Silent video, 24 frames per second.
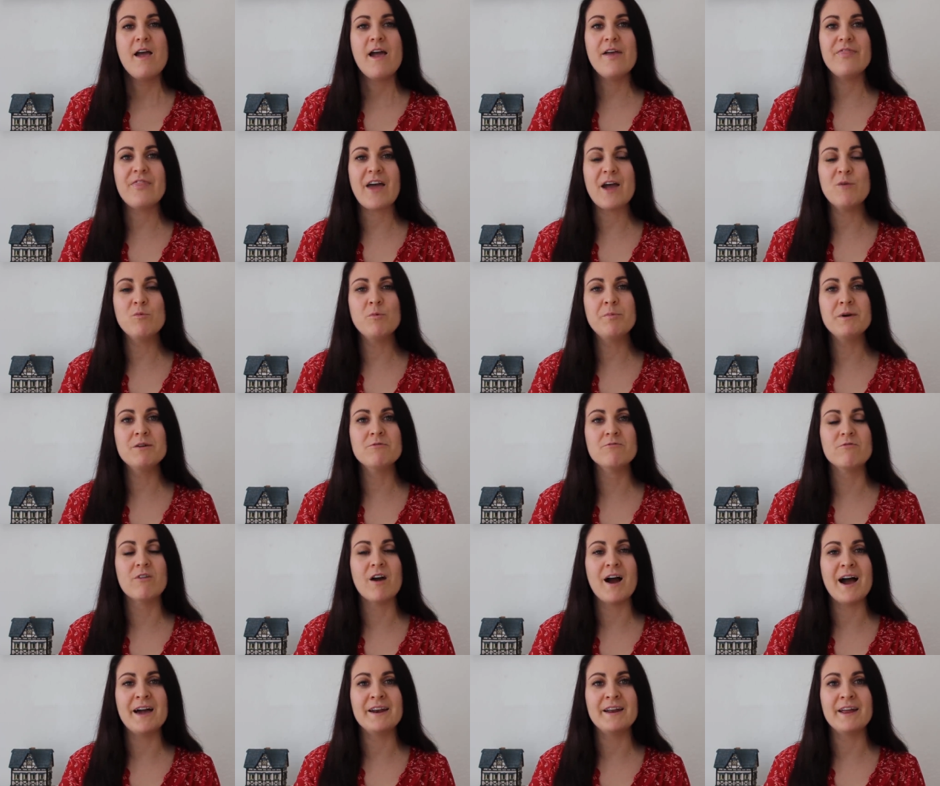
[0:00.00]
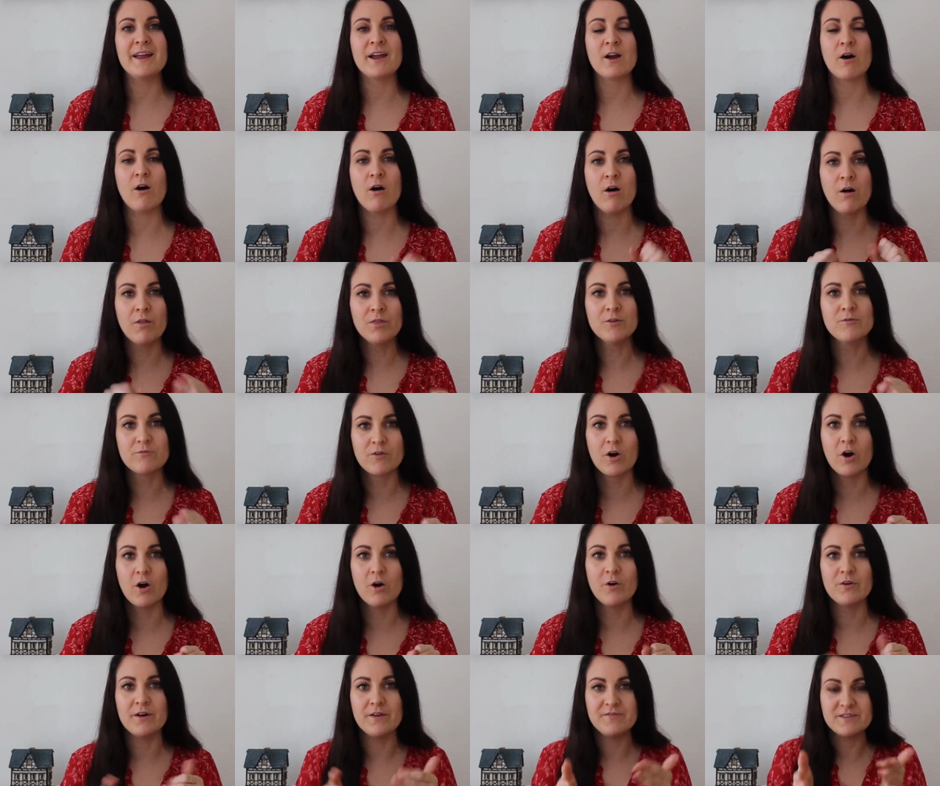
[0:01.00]
and they will be riding on the
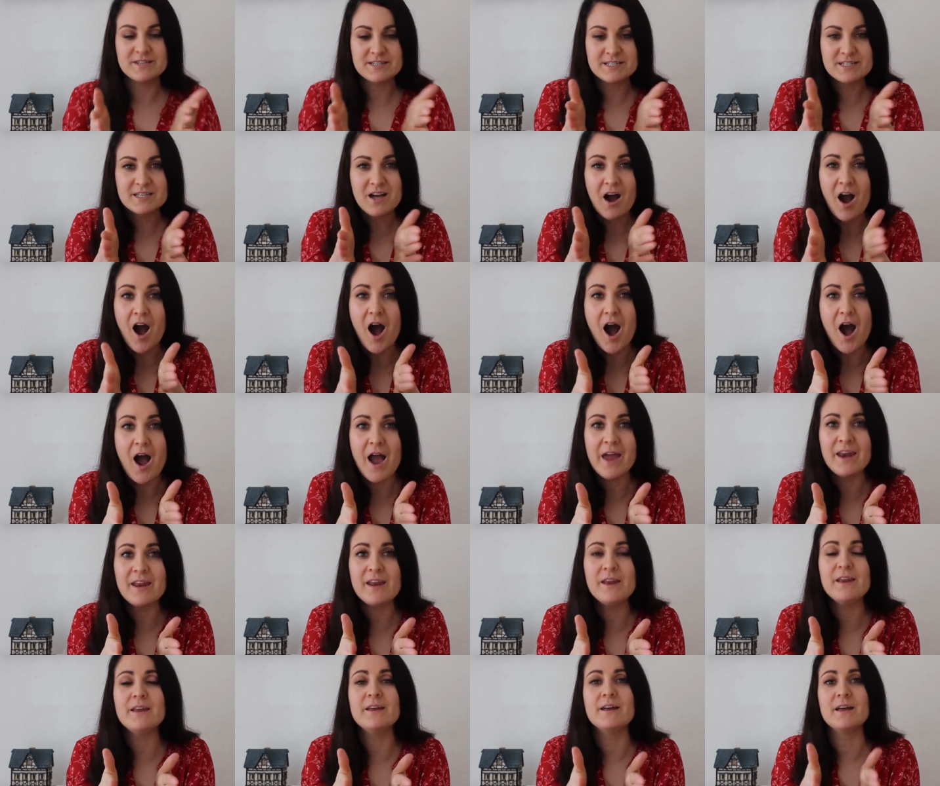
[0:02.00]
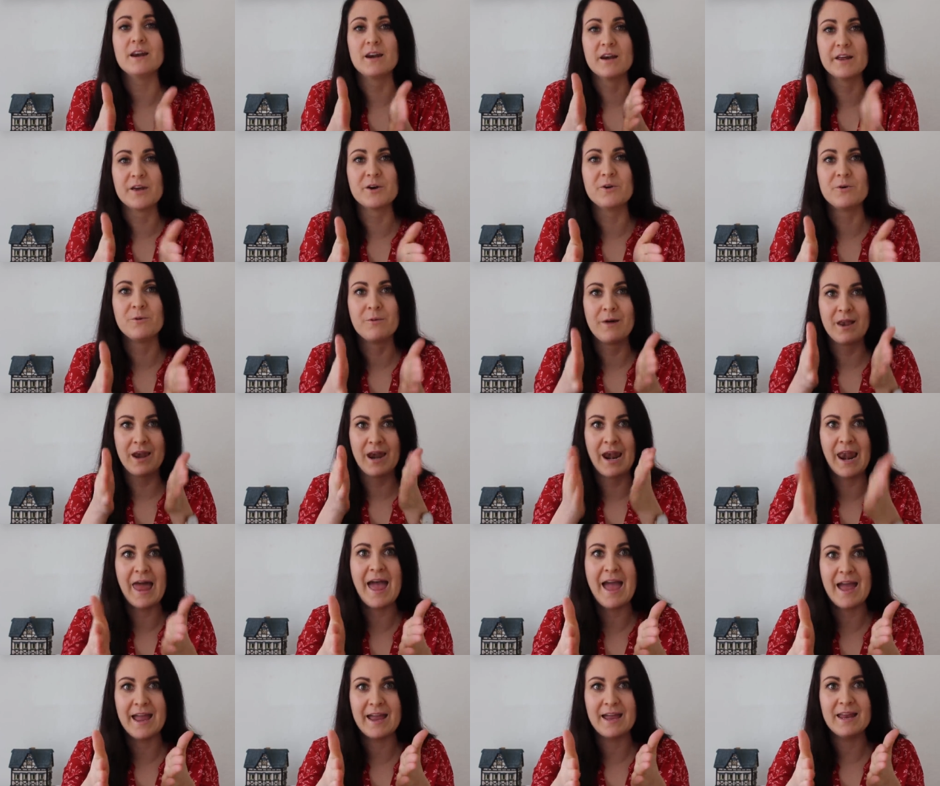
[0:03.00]
road this tiny little
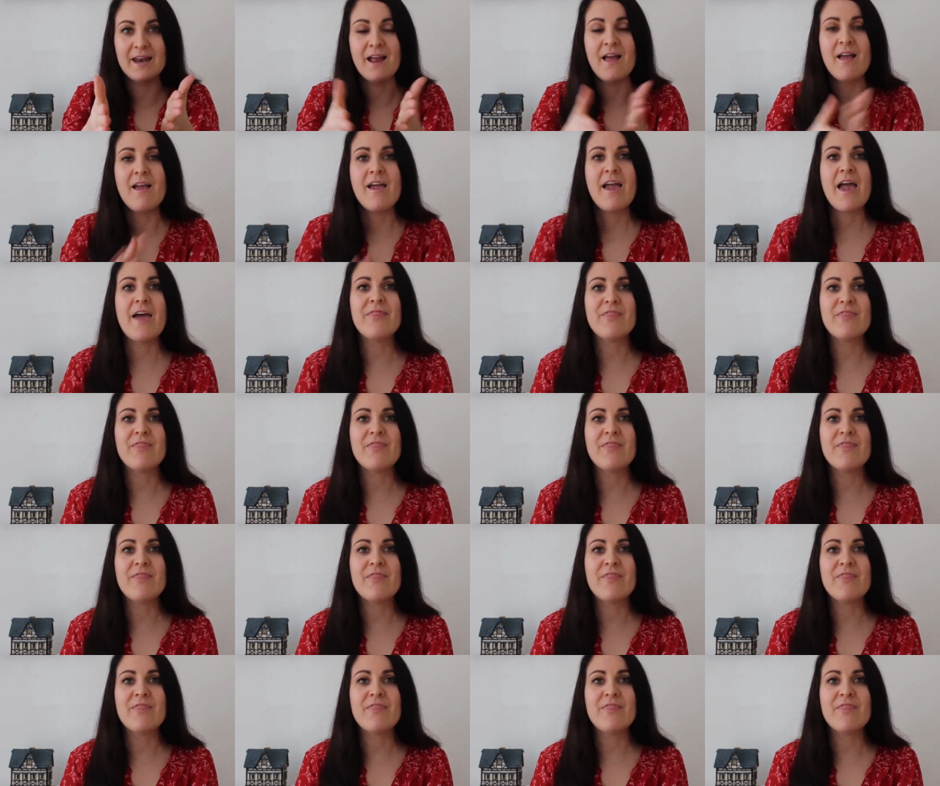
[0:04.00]
lane